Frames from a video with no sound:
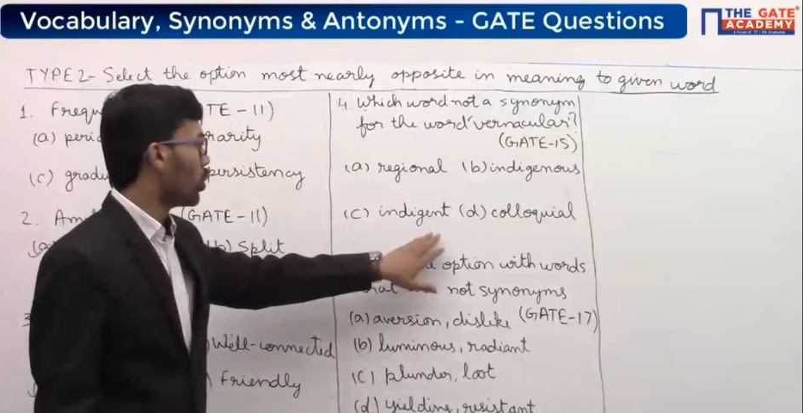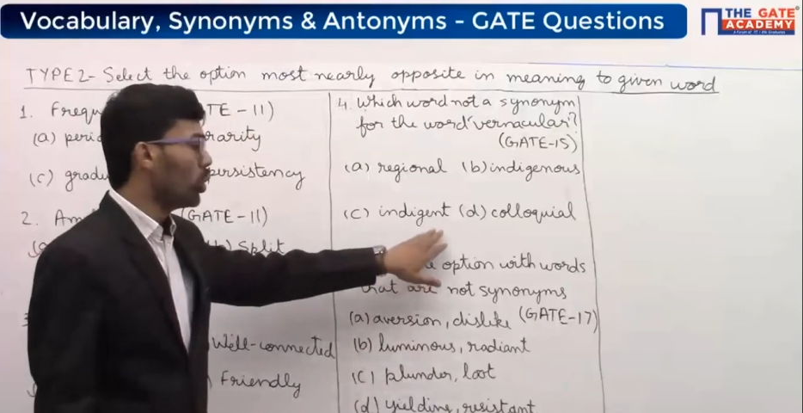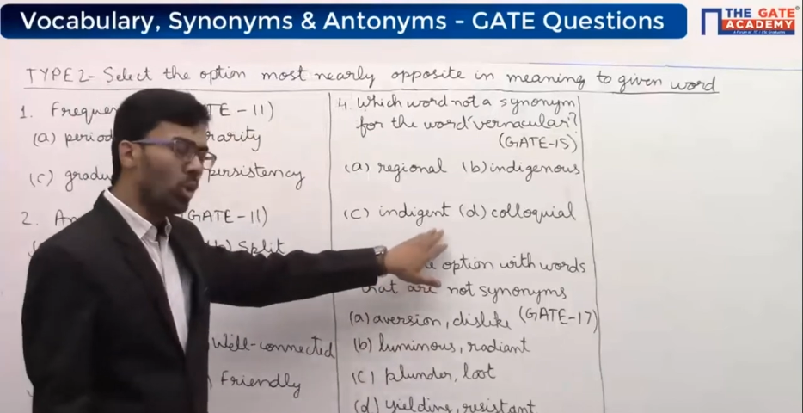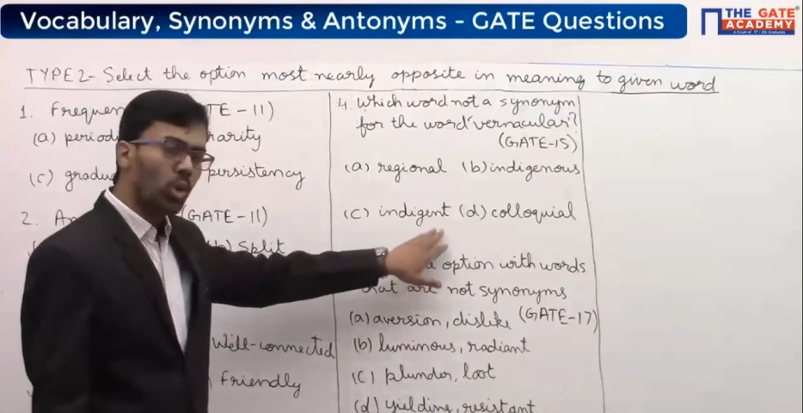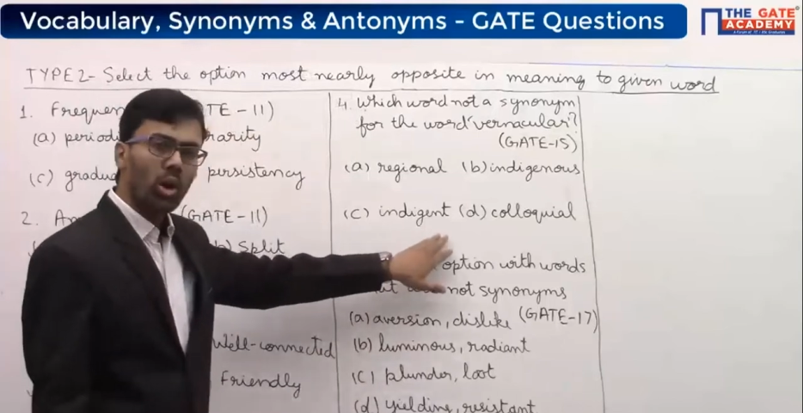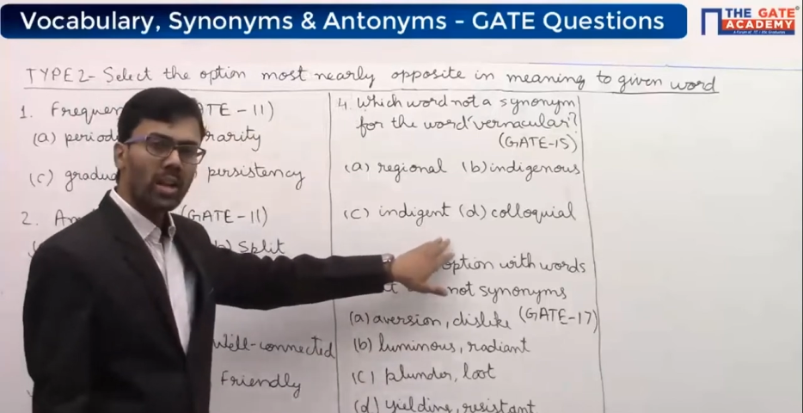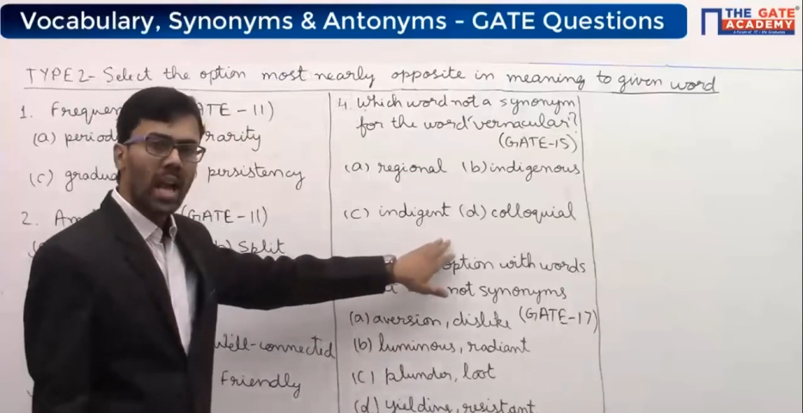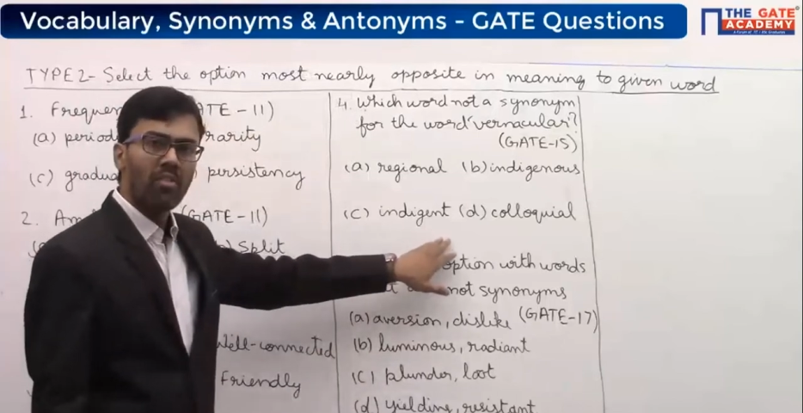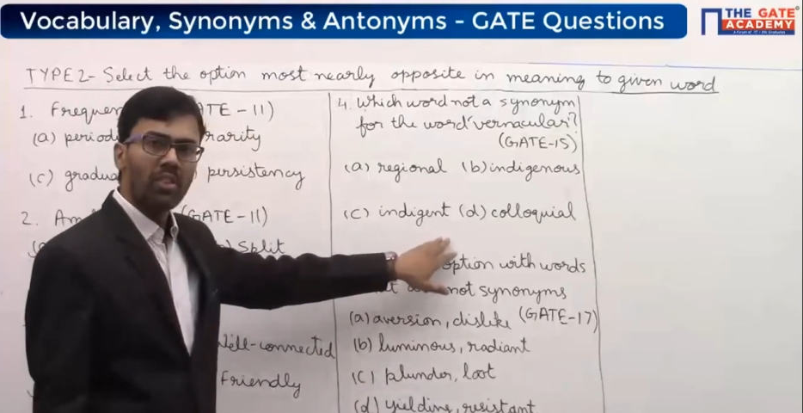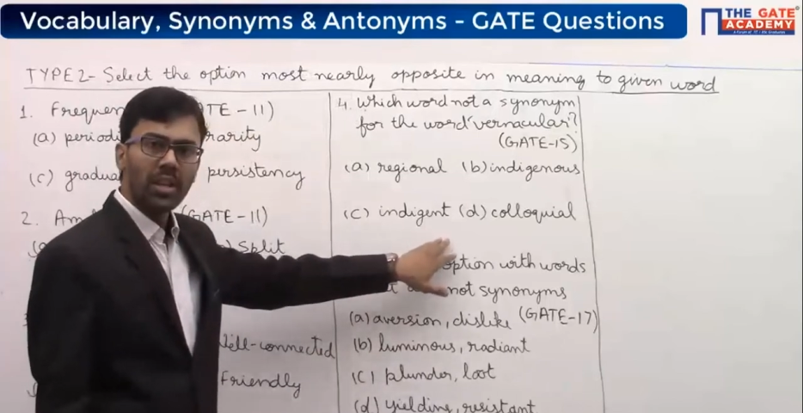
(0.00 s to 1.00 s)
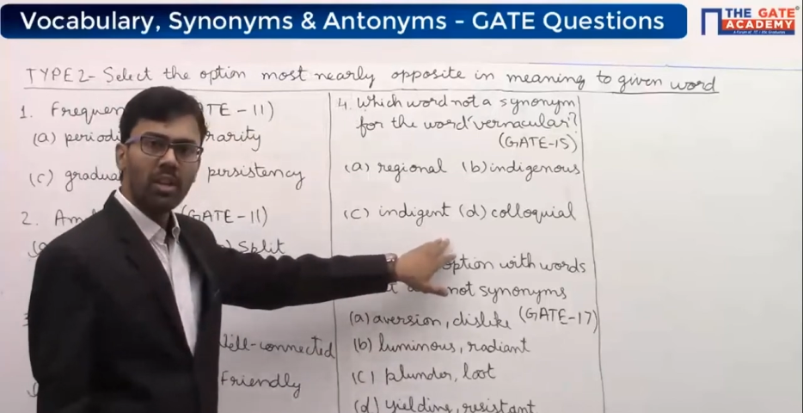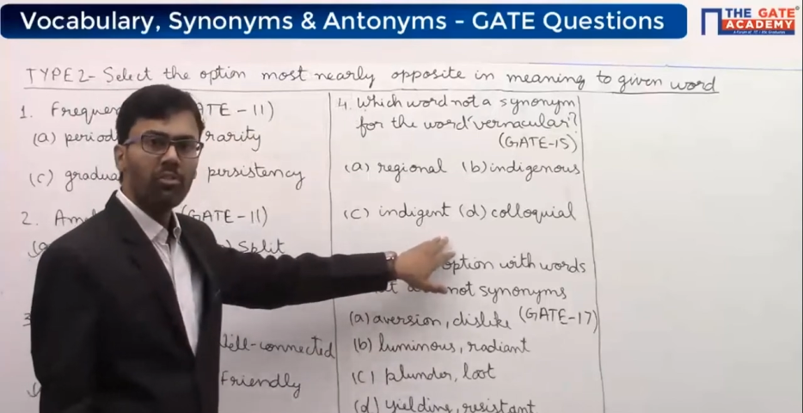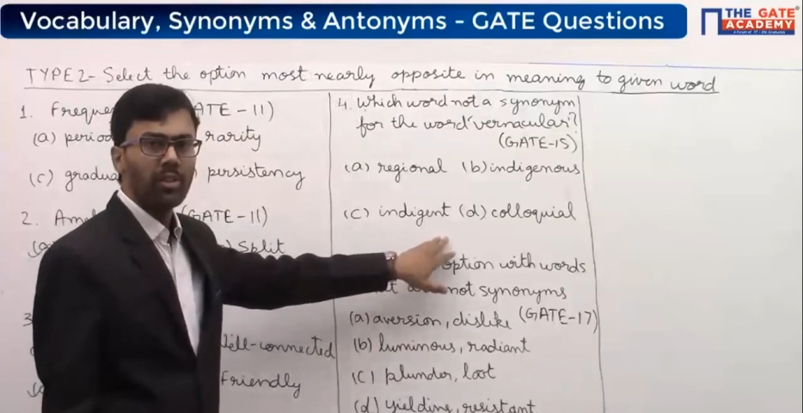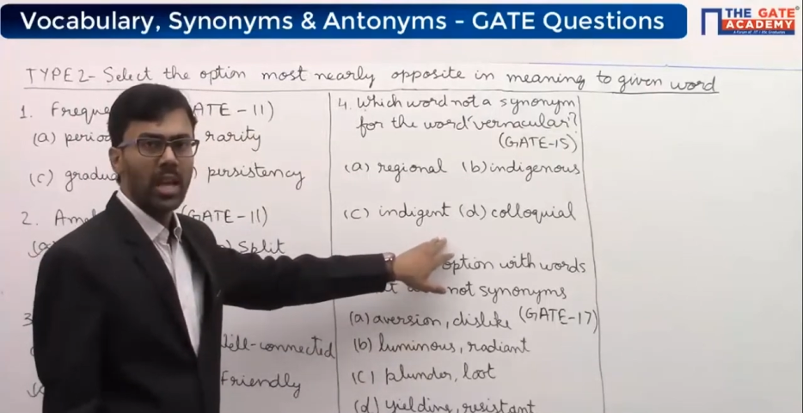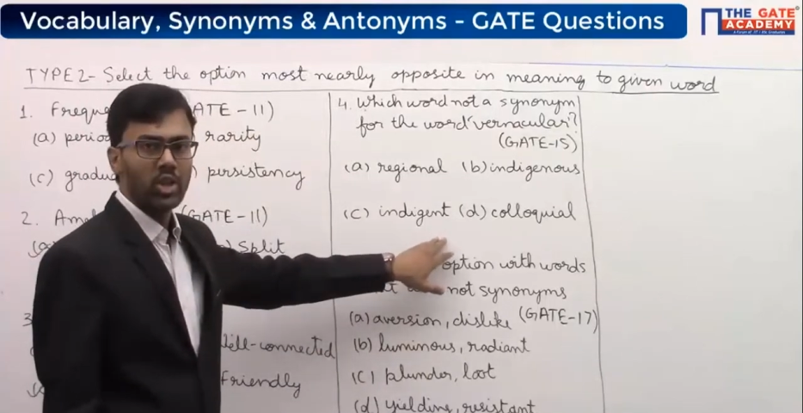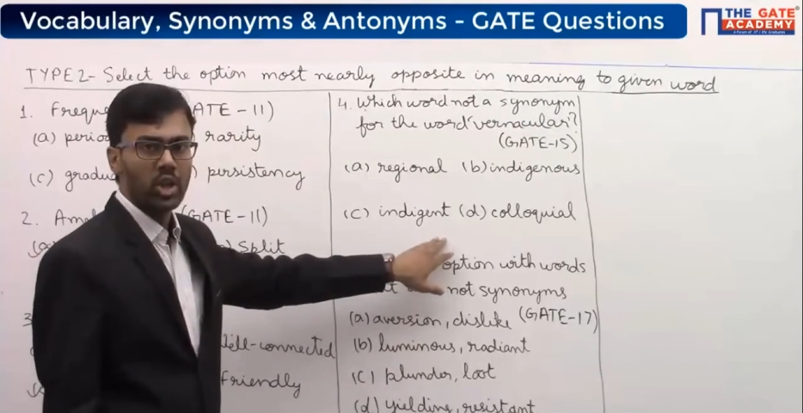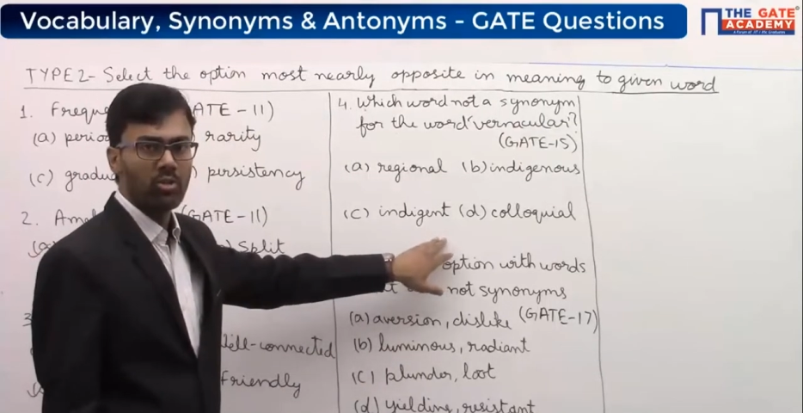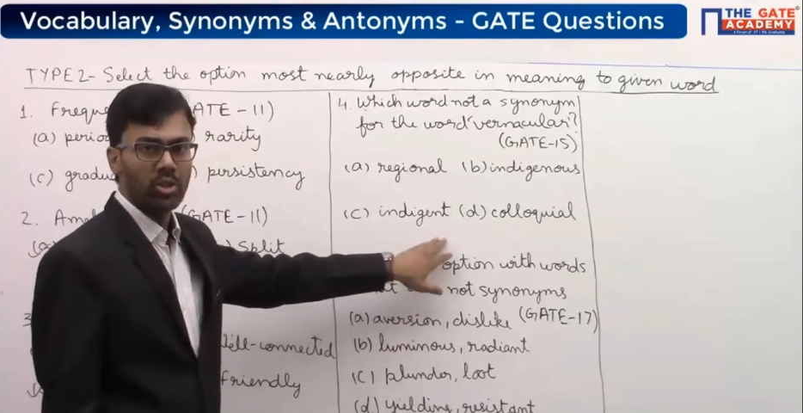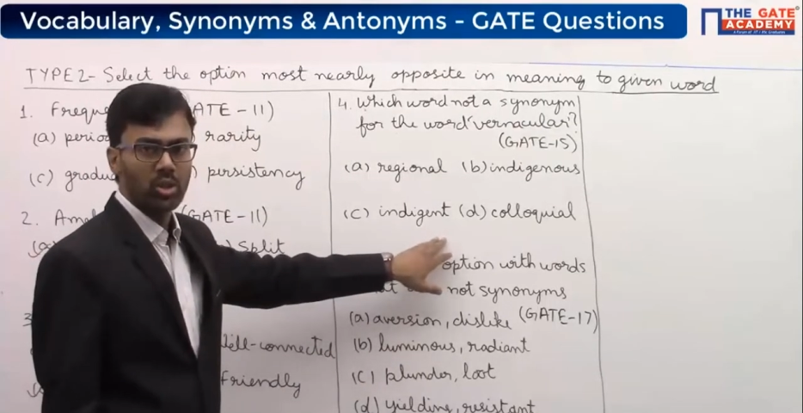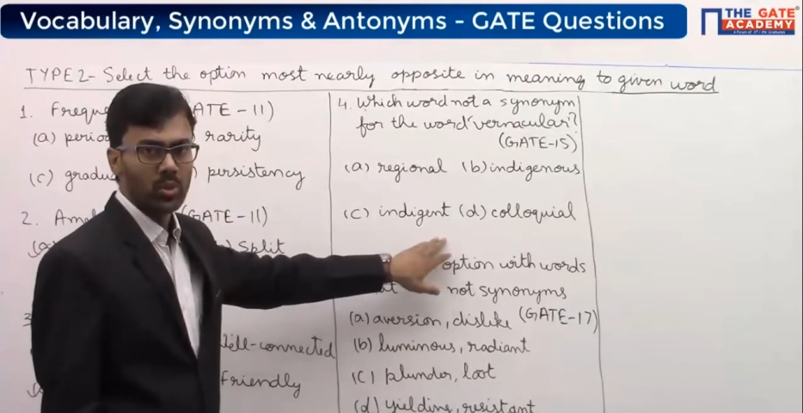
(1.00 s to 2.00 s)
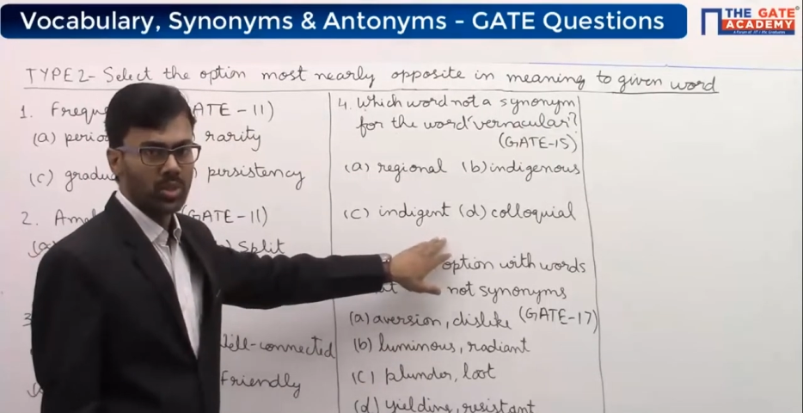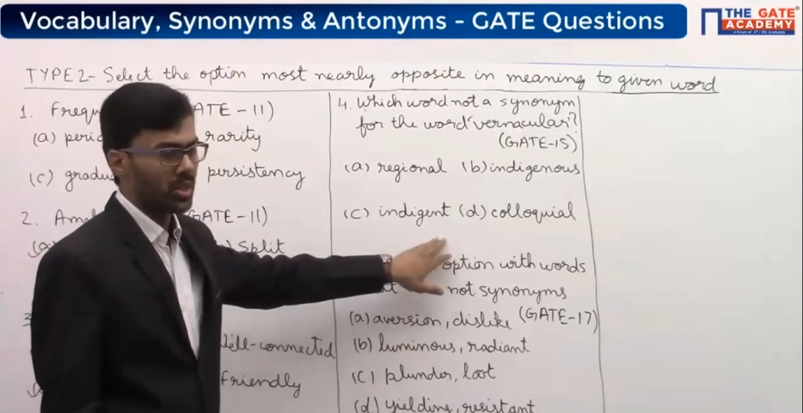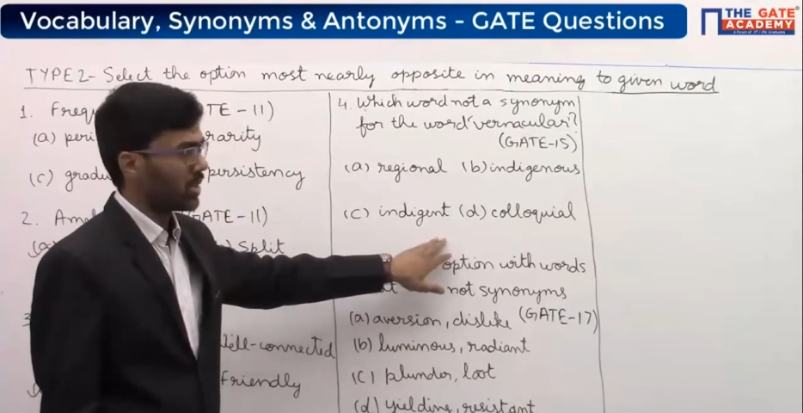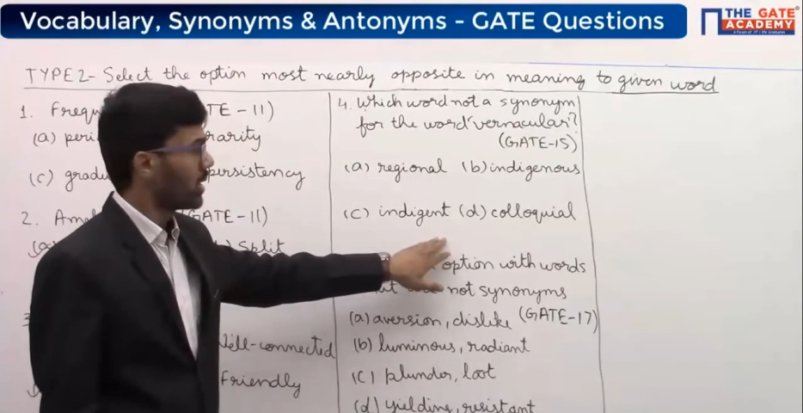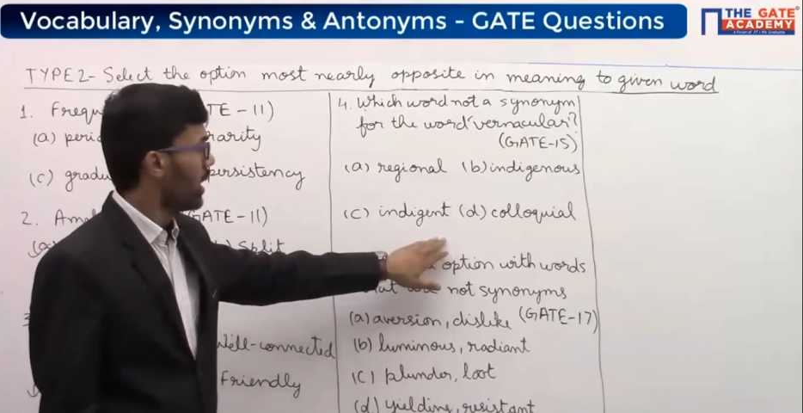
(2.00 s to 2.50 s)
who do not have enough financial resources.